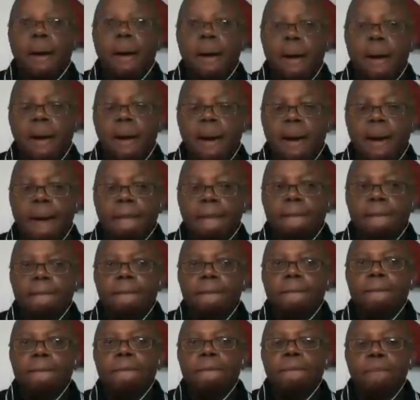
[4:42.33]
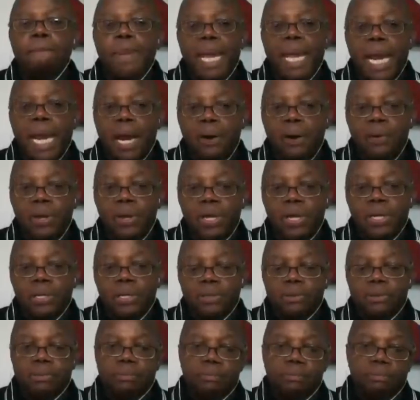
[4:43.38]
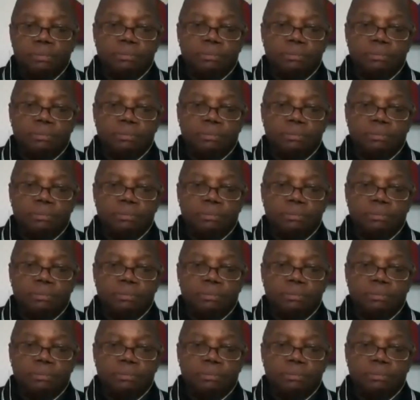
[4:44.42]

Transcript: are married,